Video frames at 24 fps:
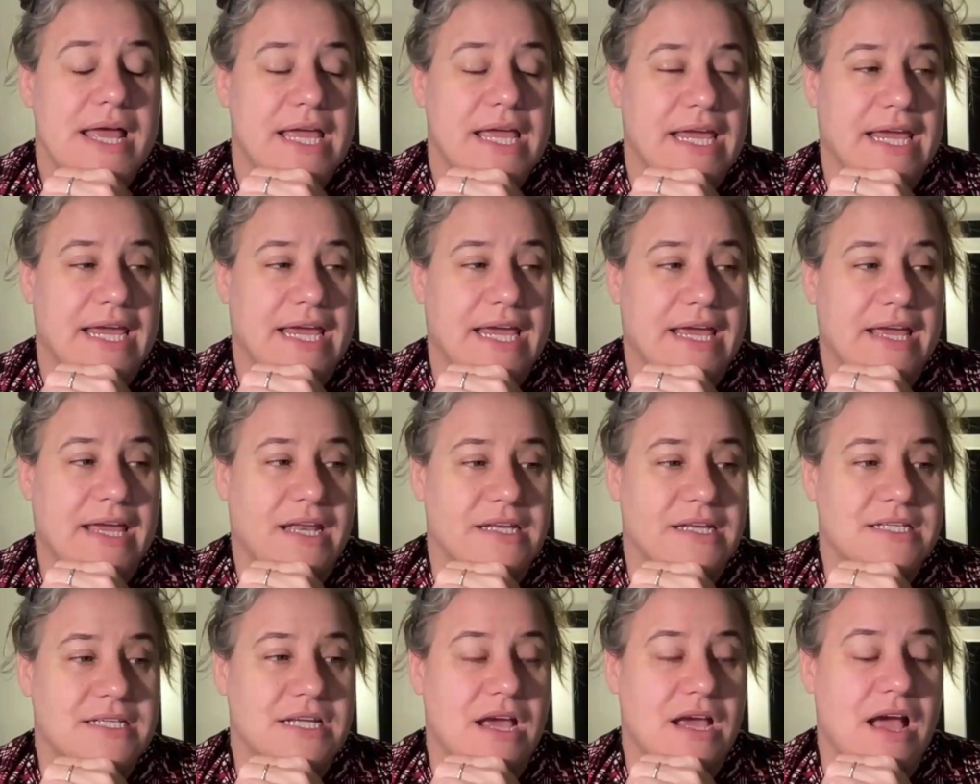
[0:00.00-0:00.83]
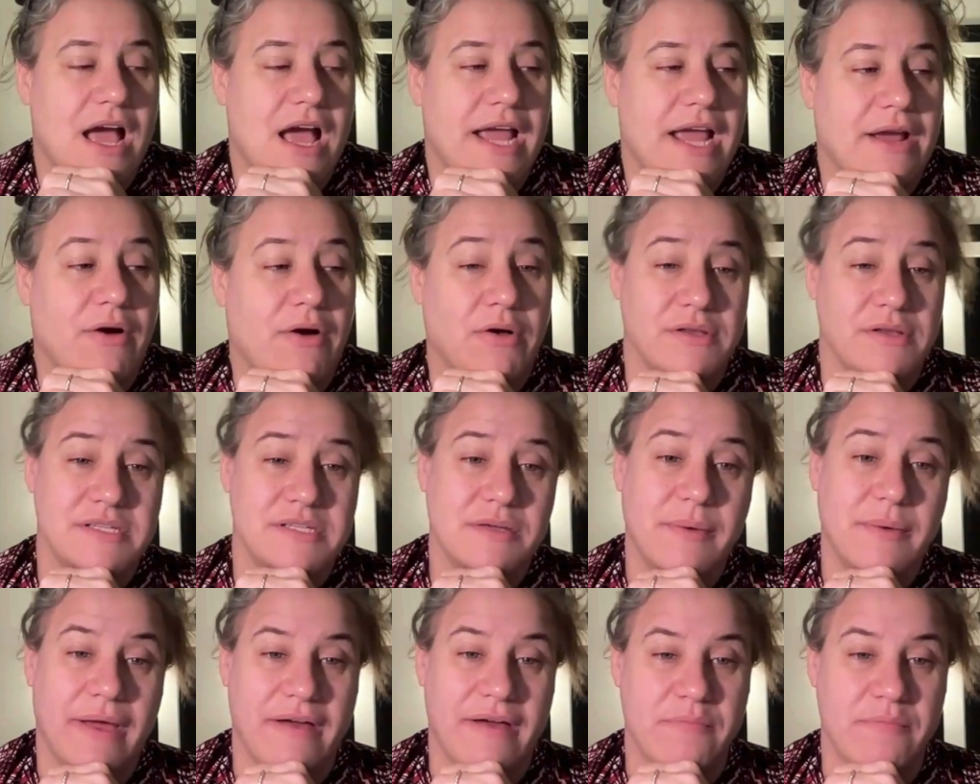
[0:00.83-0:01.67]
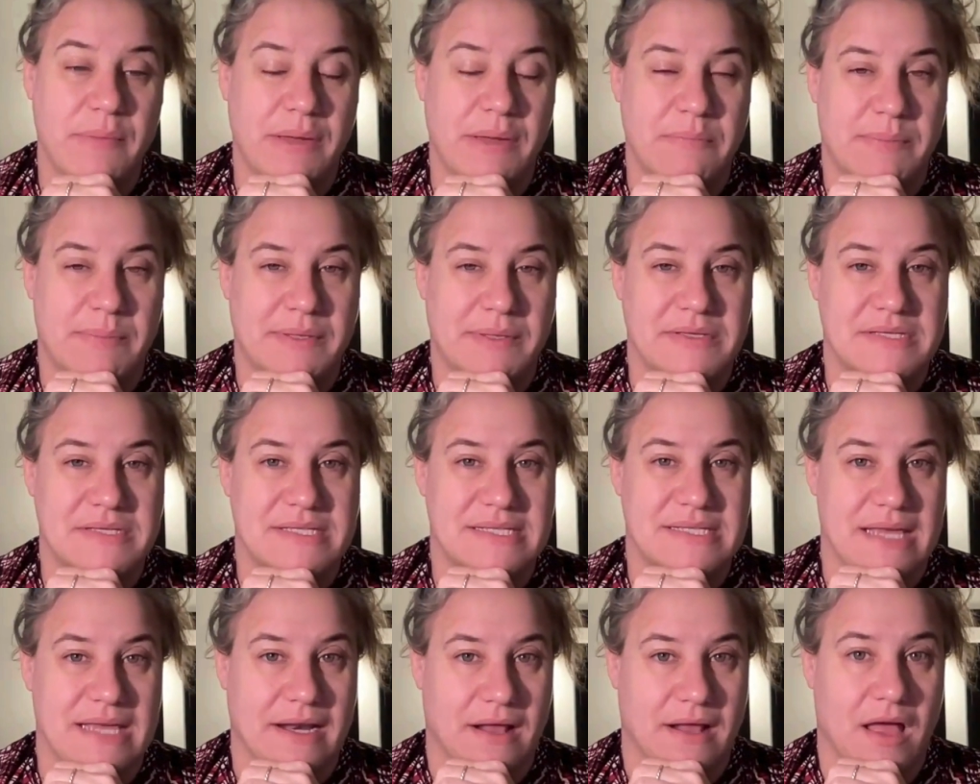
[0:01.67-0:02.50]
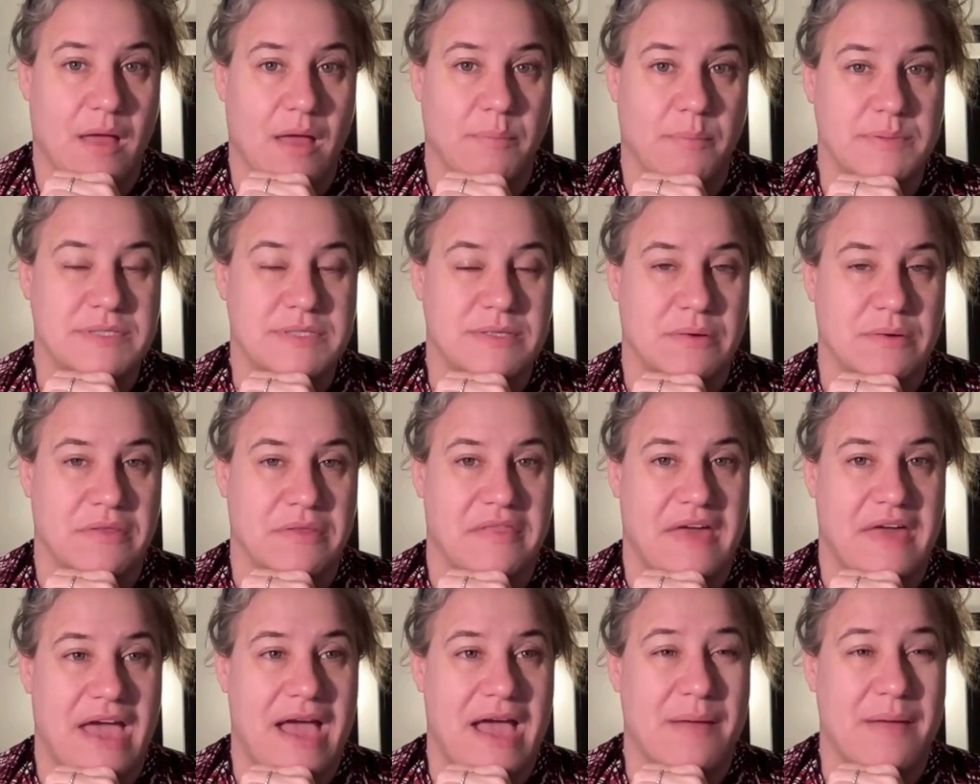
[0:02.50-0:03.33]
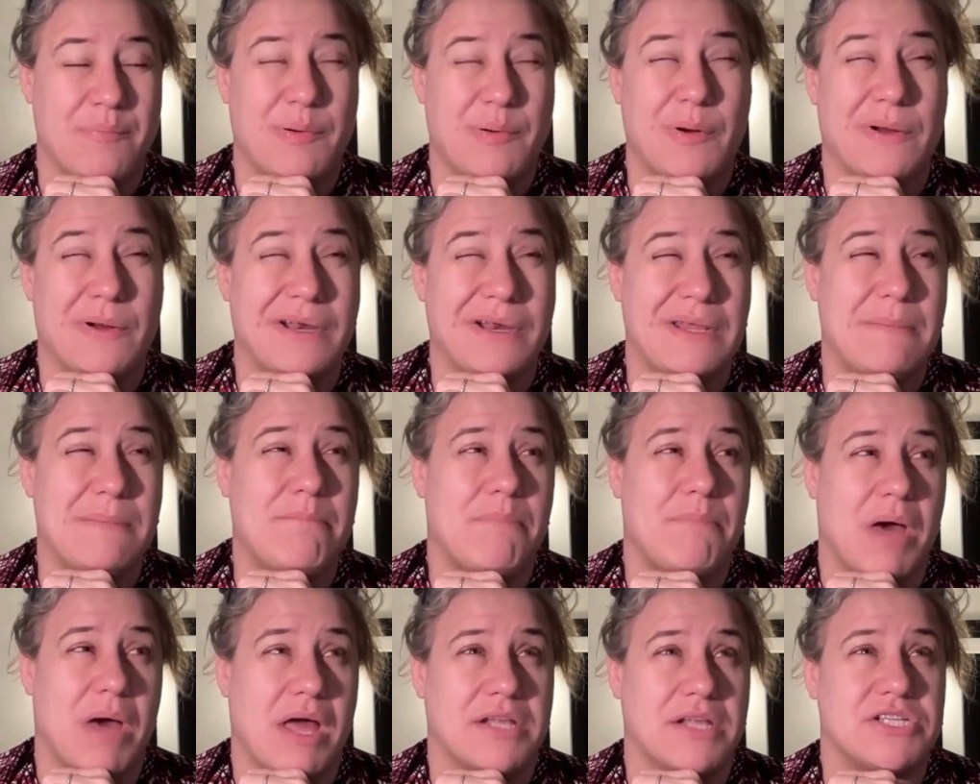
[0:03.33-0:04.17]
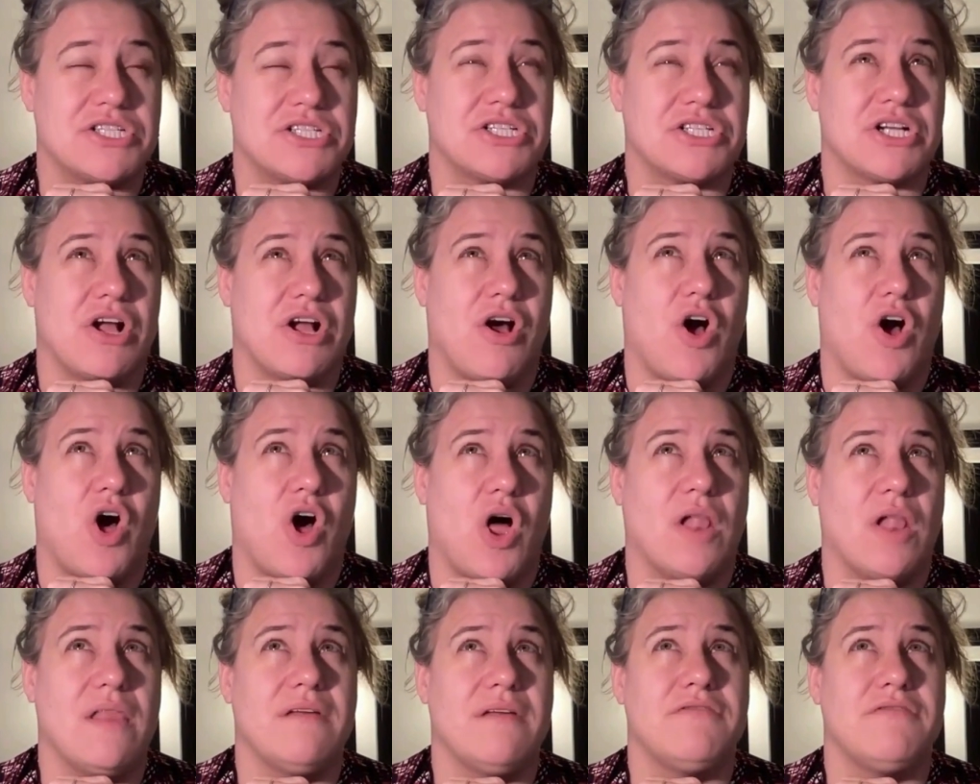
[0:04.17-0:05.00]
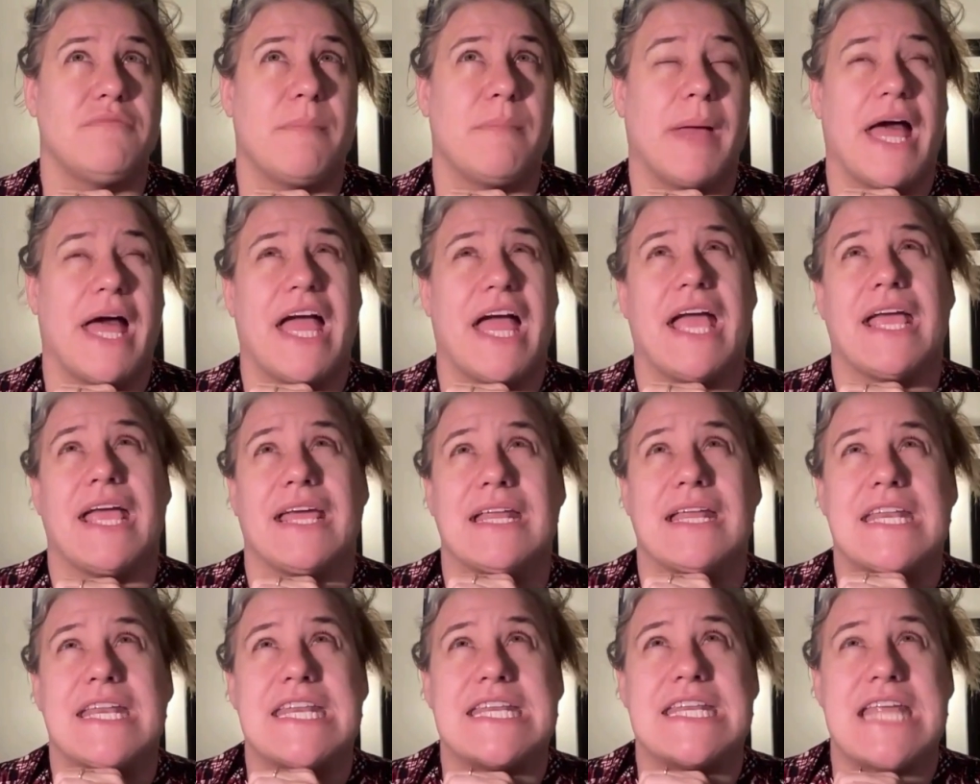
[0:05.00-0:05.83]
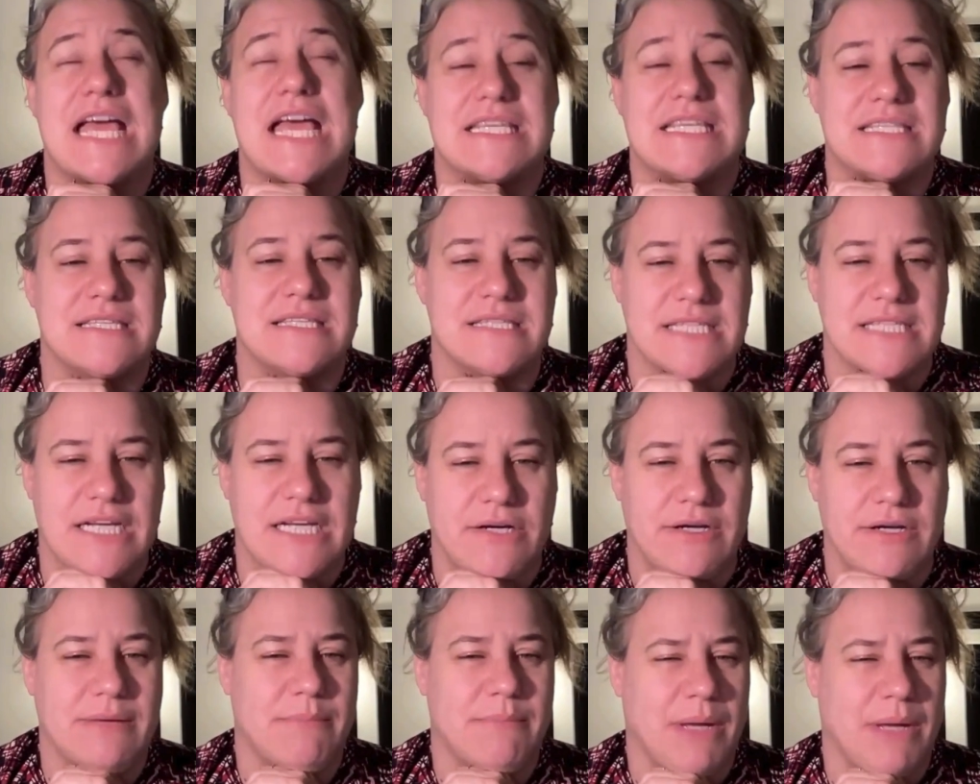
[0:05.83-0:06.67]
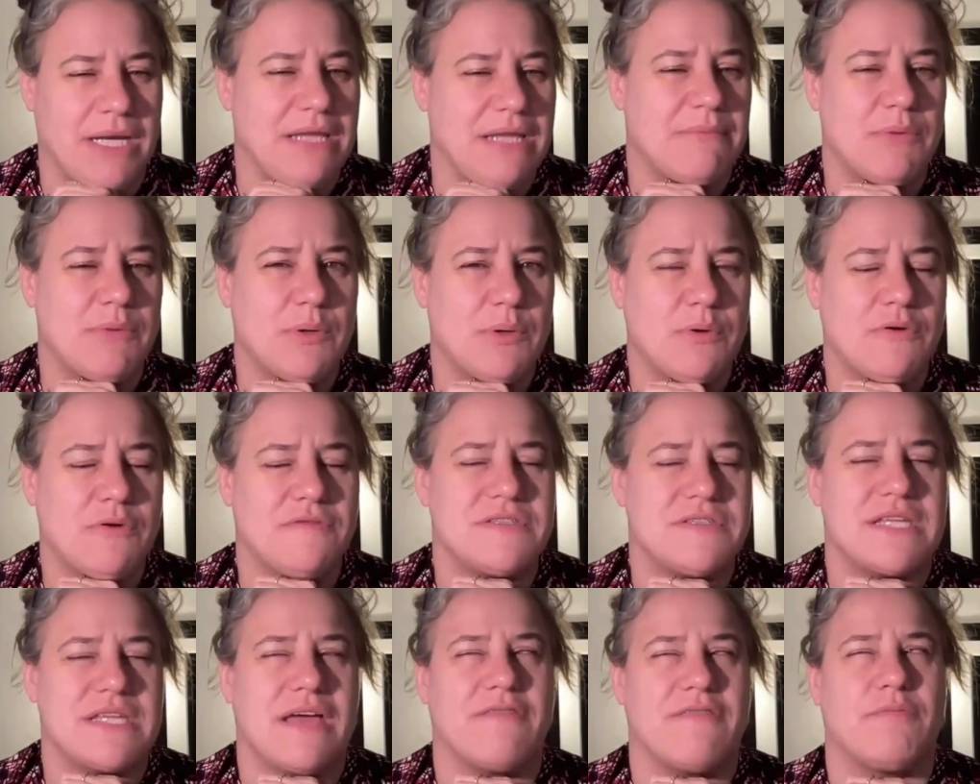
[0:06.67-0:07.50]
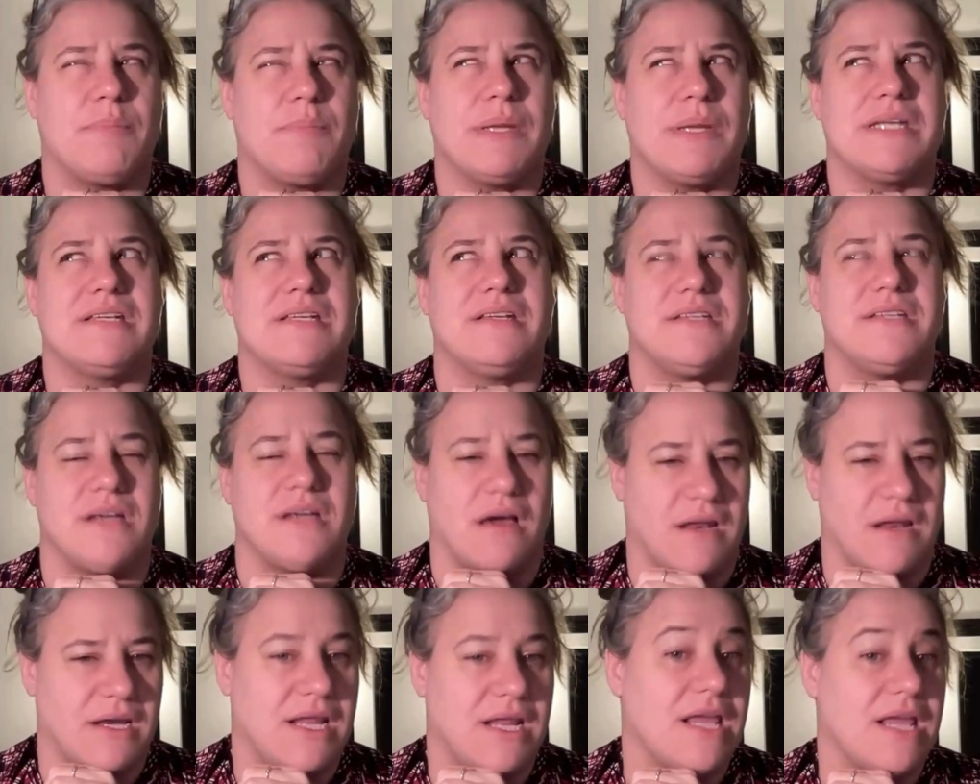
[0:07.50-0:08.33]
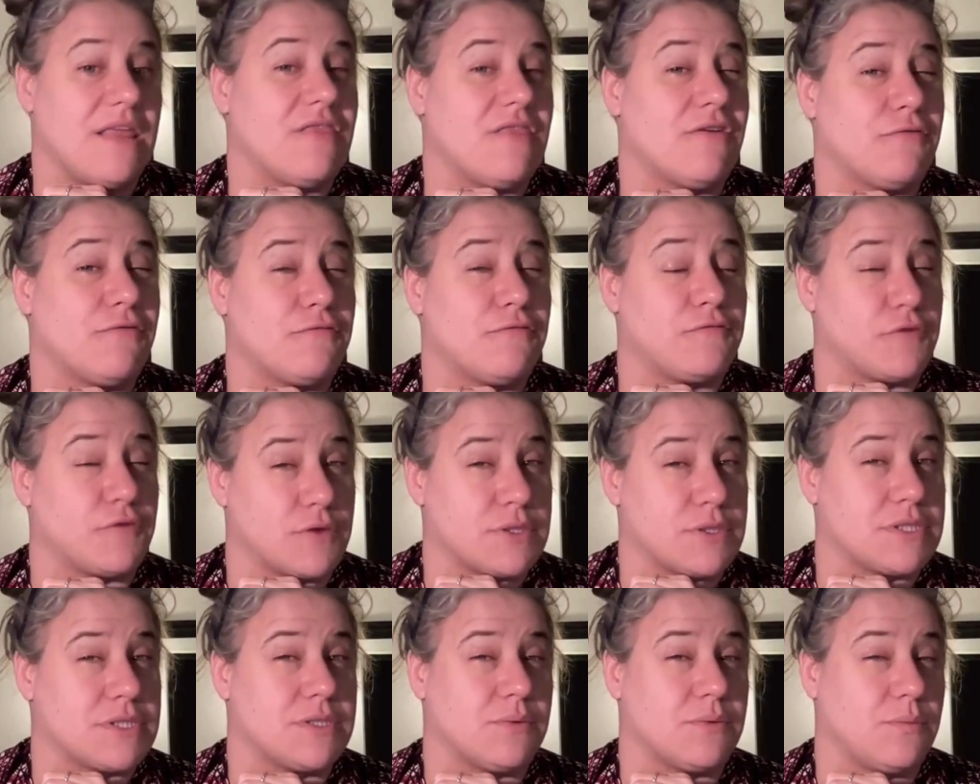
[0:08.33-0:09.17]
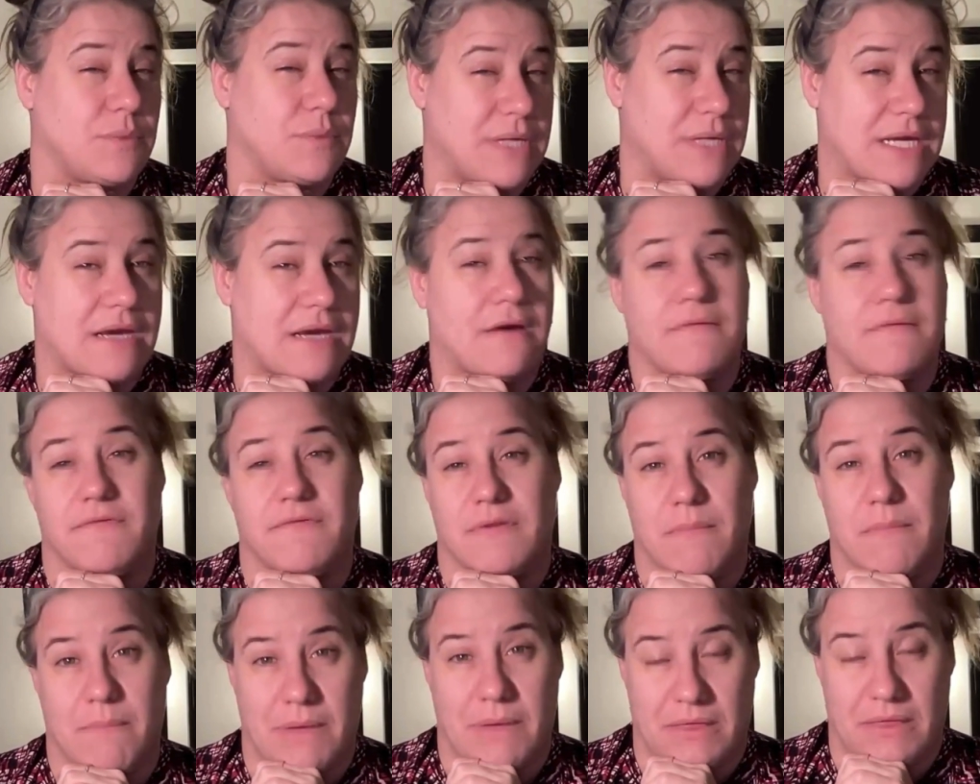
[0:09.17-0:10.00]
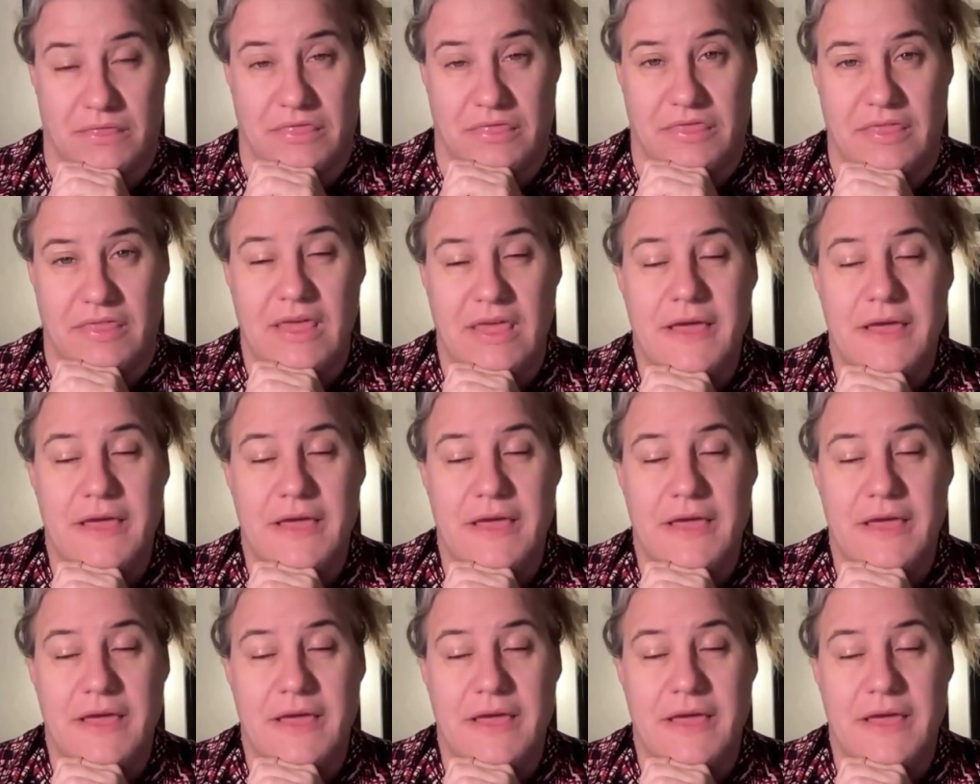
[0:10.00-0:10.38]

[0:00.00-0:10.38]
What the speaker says: And I also have my bills set up so that pretty much all of my necessary money moves have been done in the first week of the month.